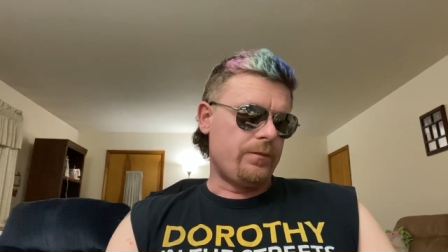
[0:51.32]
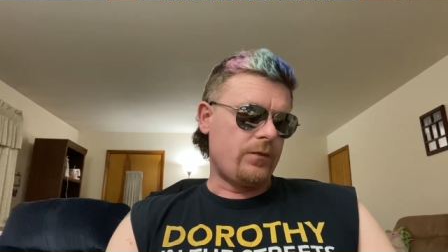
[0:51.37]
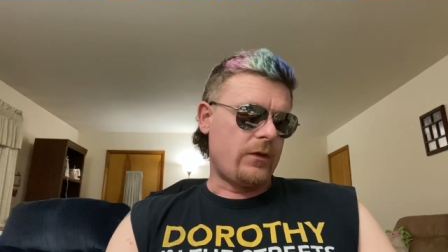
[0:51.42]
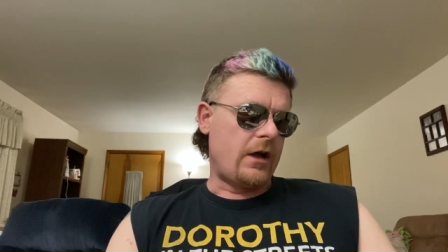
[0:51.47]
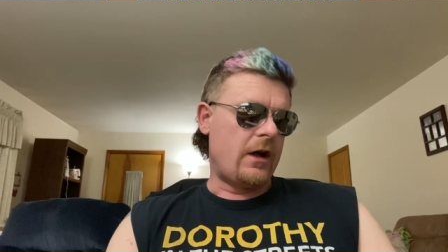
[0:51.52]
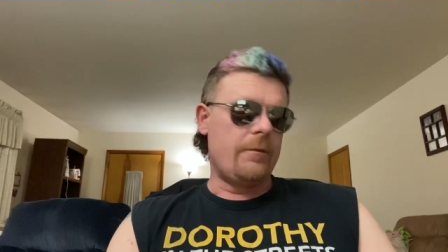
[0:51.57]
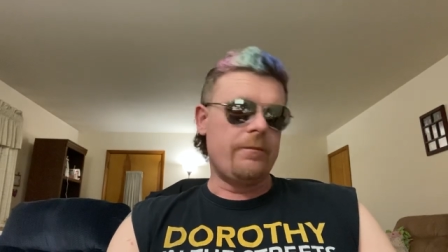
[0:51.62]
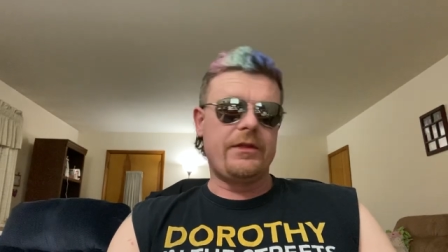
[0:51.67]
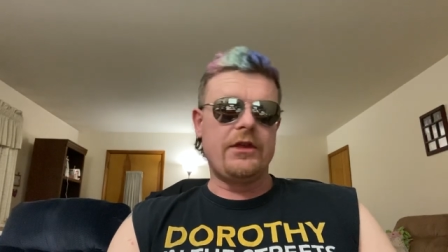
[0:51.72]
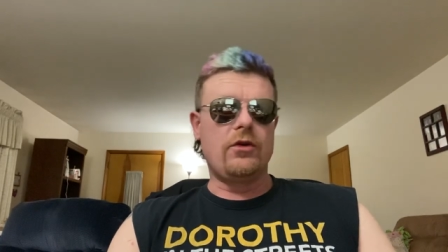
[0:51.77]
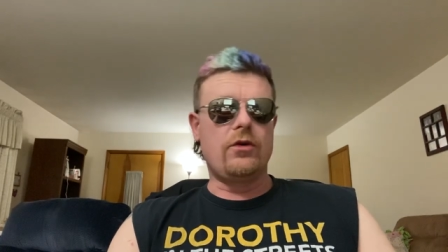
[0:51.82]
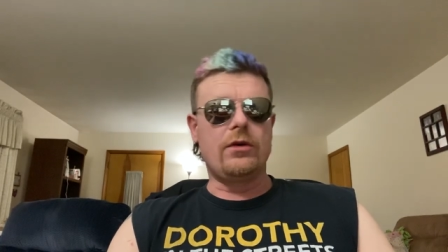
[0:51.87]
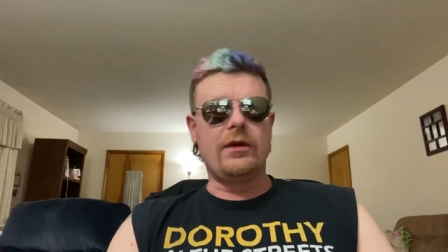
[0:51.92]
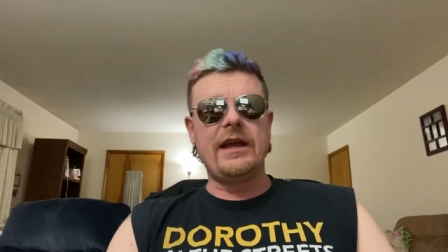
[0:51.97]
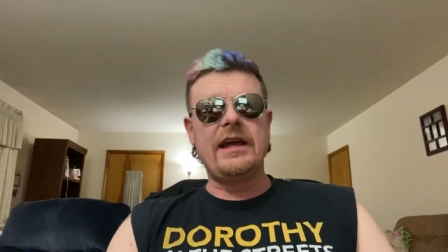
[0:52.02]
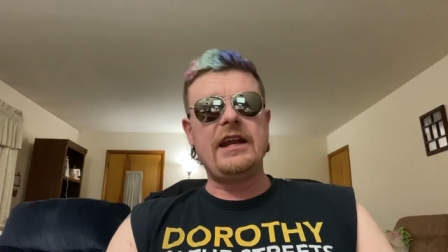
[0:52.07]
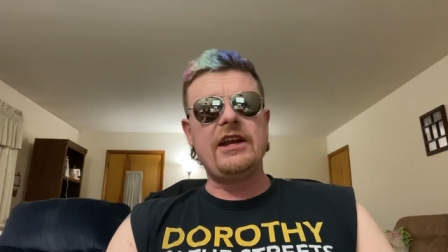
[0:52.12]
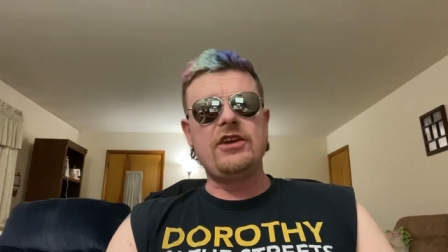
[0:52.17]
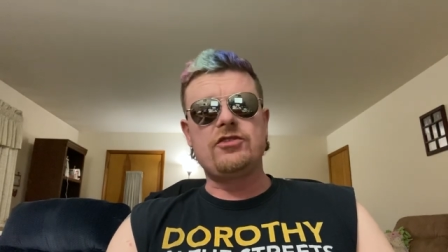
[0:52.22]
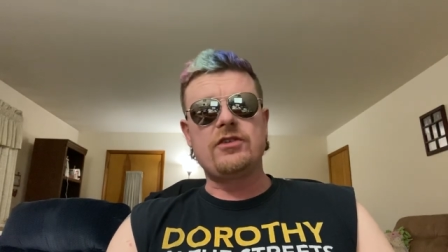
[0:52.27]
Hump the old
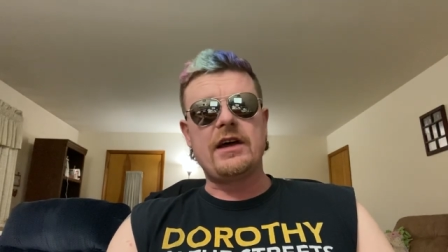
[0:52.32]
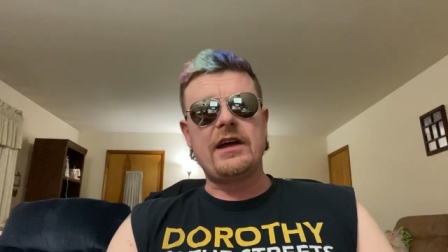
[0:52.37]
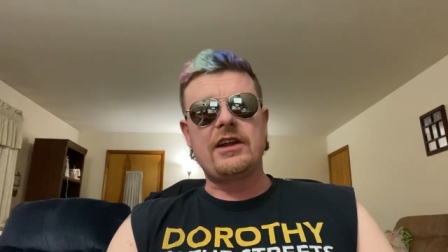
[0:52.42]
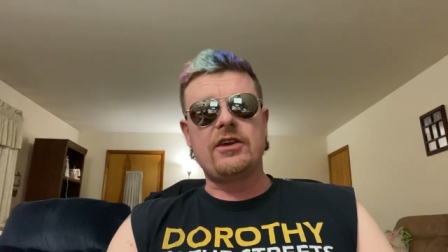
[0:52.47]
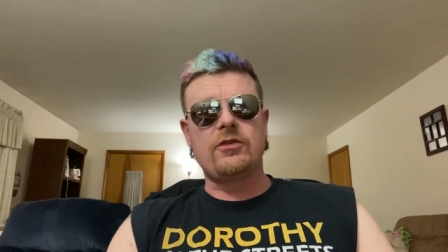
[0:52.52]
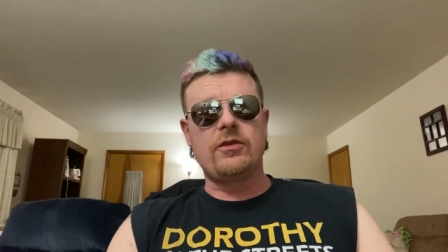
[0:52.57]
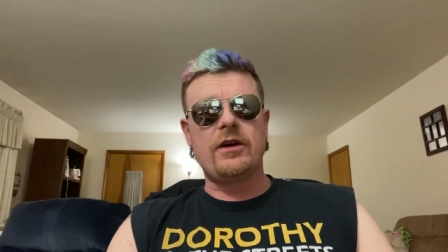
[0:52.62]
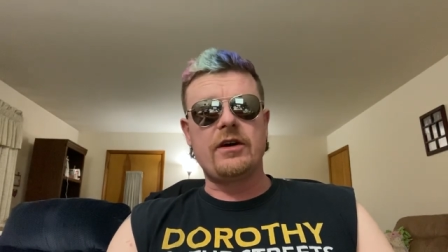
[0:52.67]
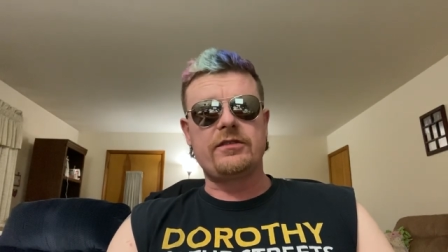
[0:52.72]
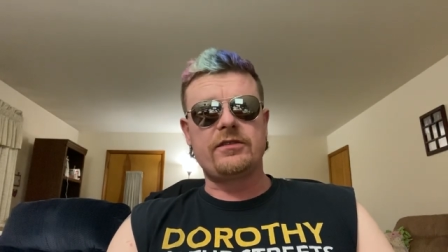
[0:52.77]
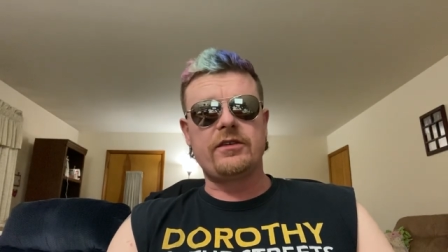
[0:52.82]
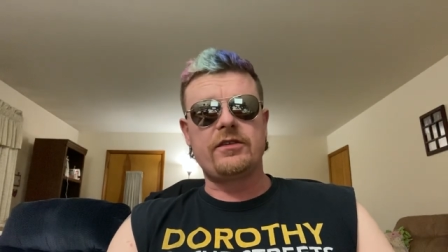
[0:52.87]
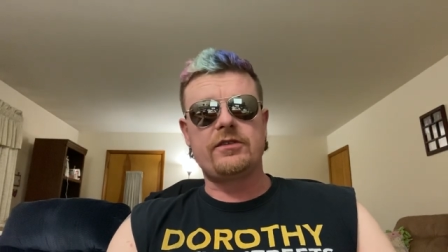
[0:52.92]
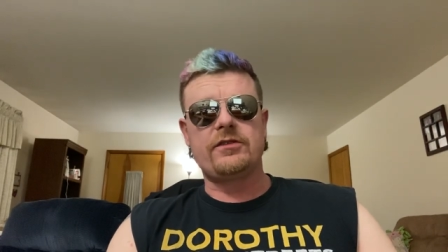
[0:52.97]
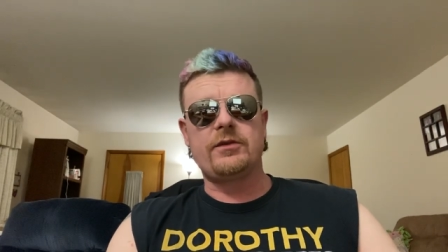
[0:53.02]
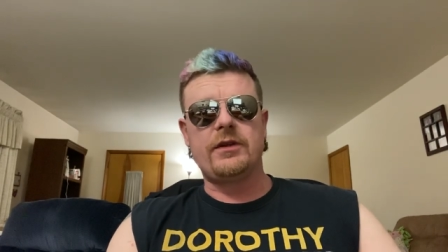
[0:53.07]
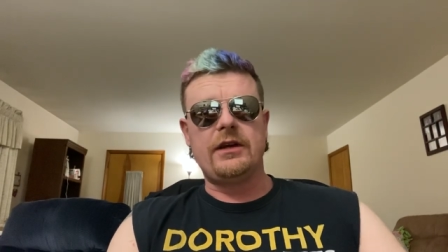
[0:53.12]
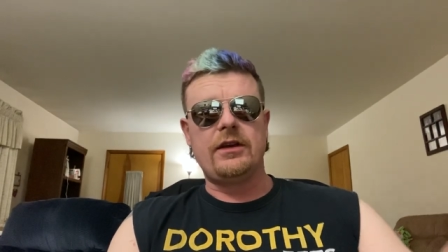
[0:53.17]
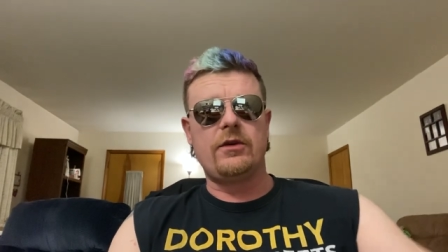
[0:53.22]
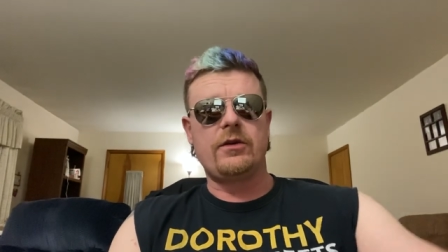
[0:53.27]
lady trying to cross the
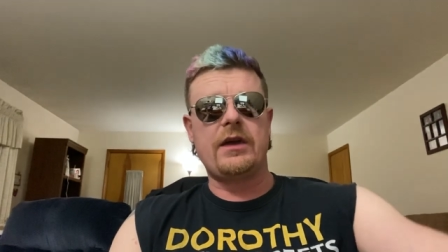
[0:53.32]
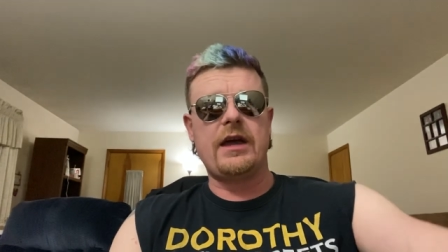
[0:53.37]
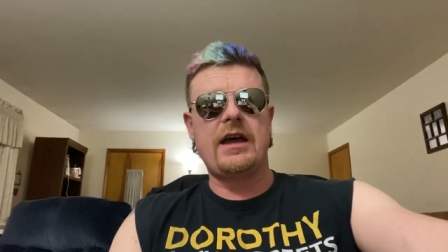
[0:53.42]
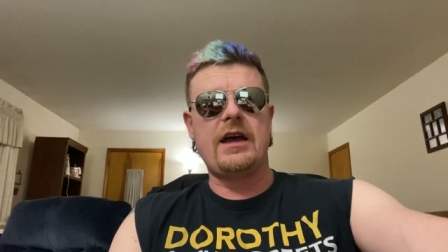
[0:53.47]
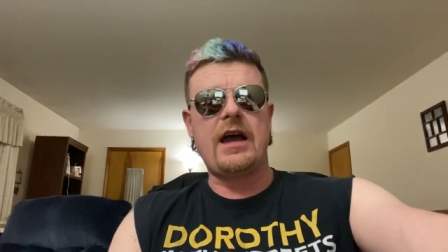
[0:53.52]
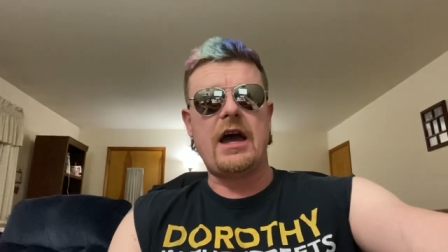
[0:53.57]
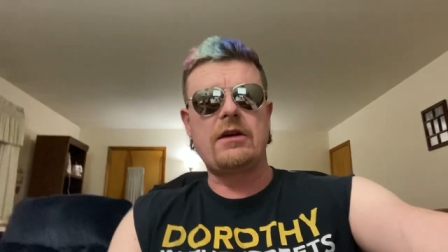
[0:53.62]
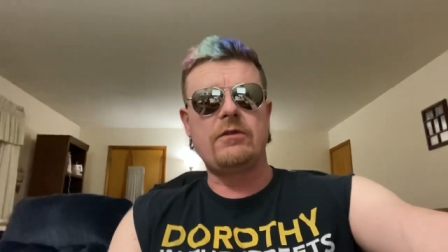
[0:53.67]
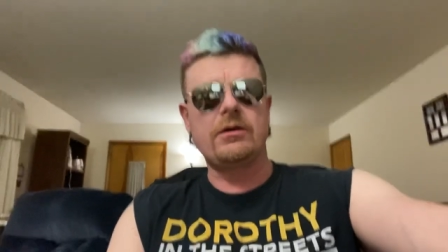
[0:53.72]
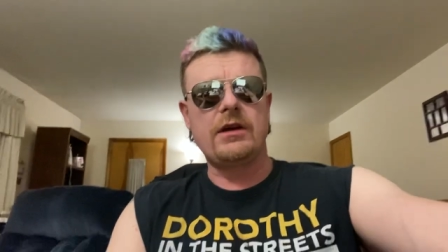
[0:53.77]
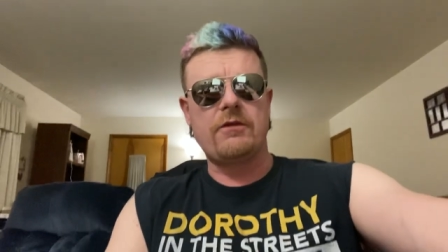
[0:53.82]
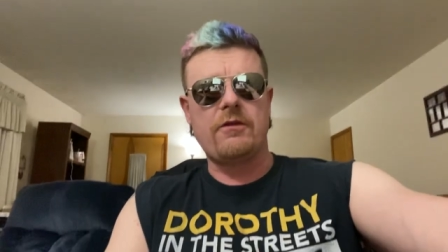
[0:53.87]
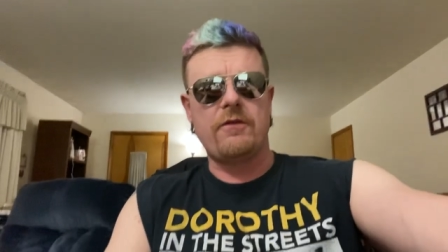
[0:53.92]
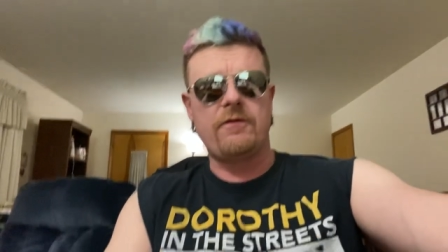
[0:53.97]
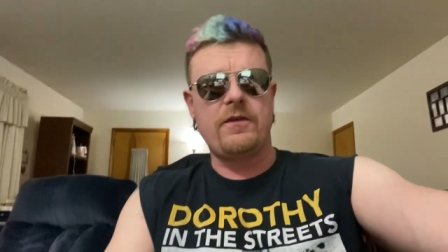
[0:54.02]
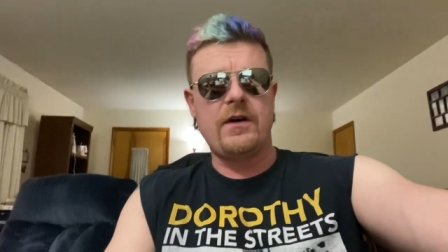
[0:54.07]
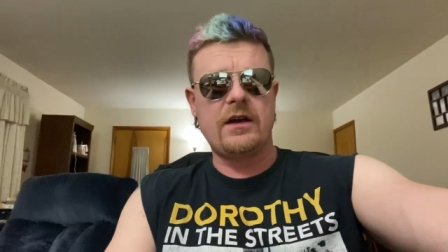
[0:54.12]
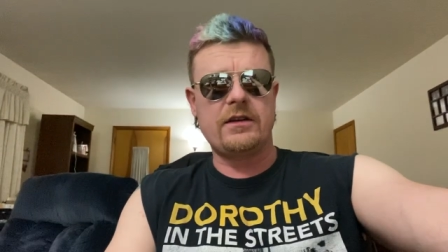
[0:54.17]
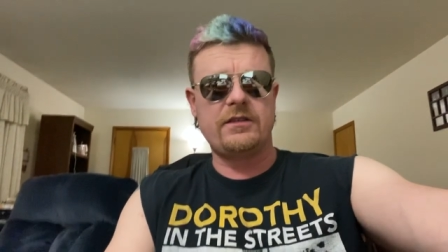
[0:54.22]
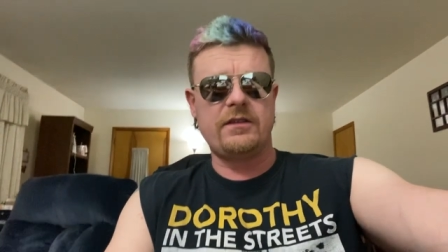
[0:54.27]
street, okay? I don't give a
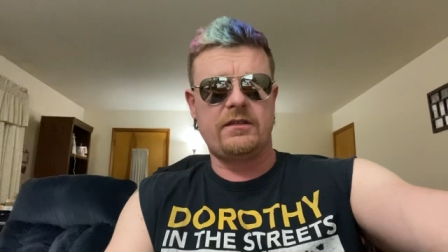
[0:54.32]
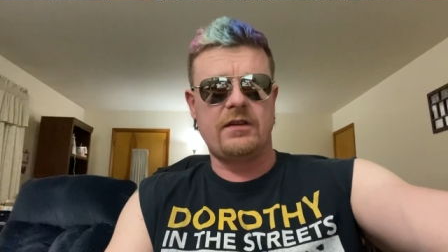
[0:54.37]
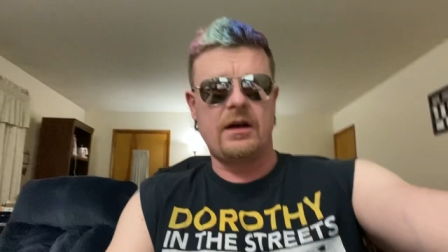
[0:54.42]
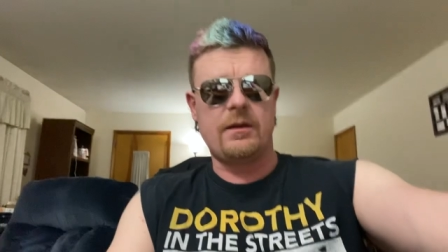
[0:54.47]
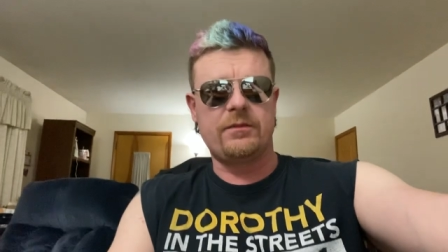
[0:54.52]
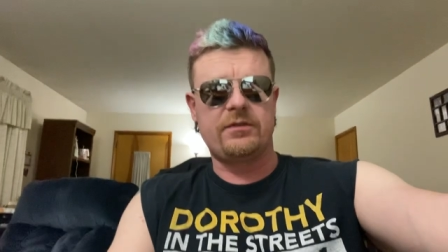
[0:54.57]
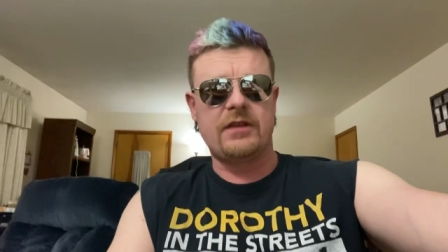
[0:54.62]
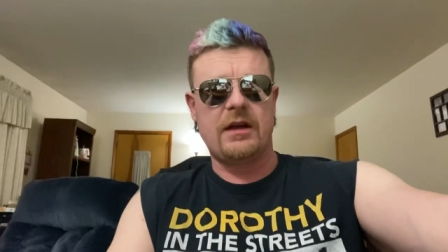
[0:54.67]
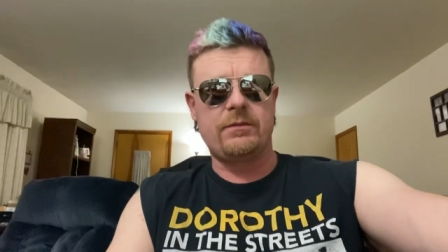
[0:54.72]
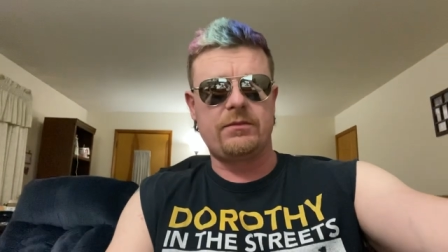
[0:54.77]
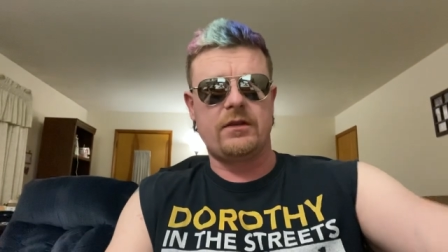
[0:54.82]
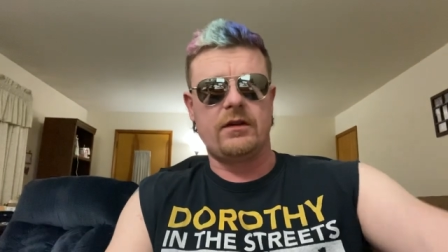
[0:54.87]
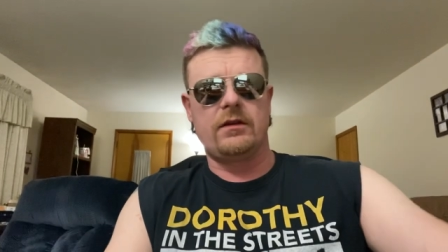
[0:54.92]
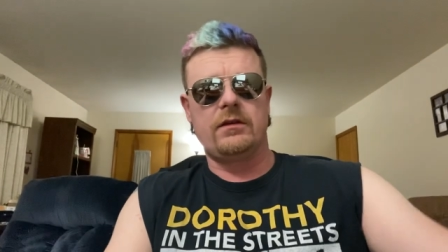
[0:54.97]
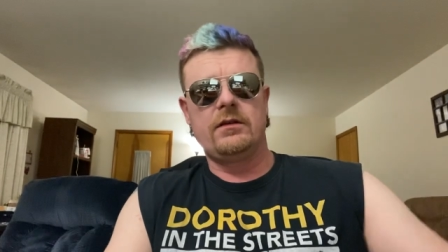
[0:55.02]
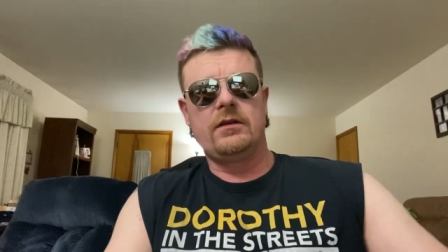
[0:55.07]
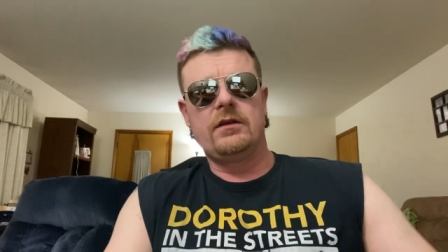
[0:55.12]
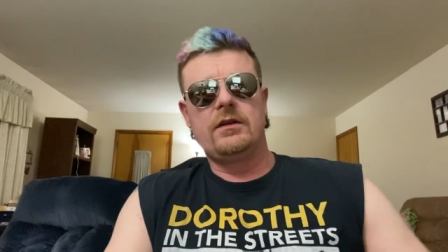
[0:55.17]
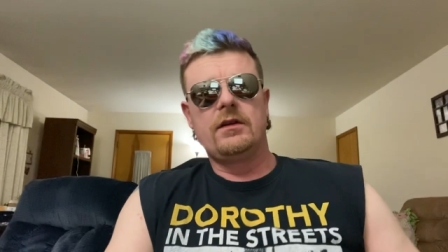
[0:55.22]
fuck. Just hump something.